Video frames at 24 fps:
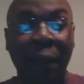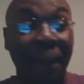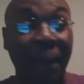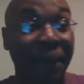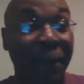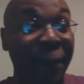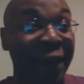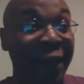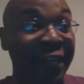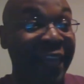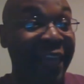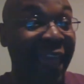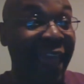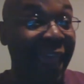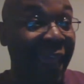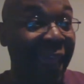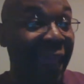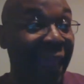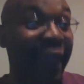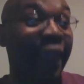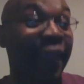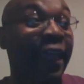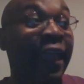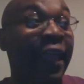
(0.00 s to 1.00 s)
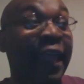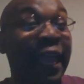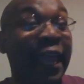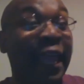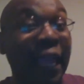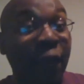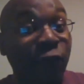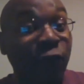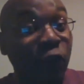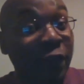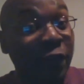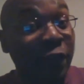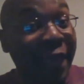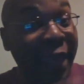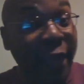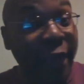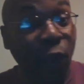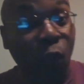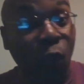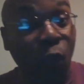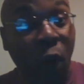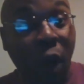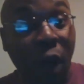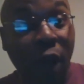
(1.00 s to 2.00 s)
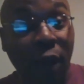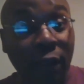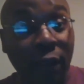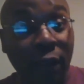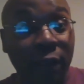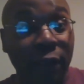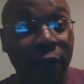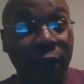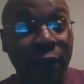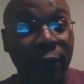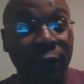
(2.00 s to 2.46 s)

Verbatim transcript: But hey, if you can't walk,